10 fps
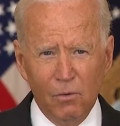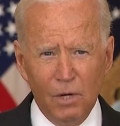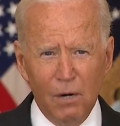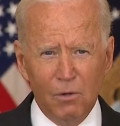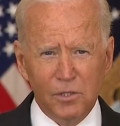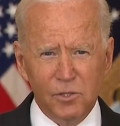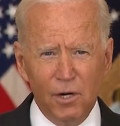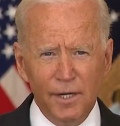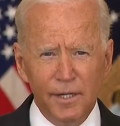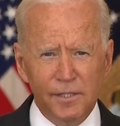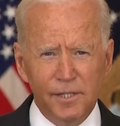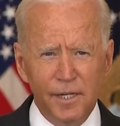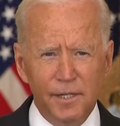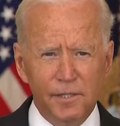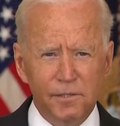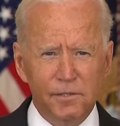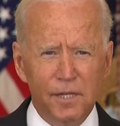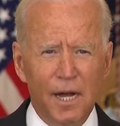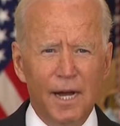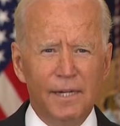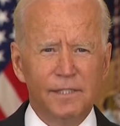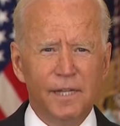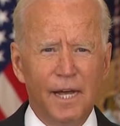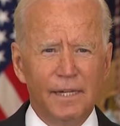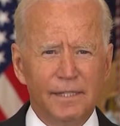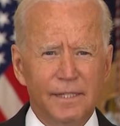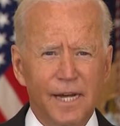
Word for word: While we're starting to see initial signs that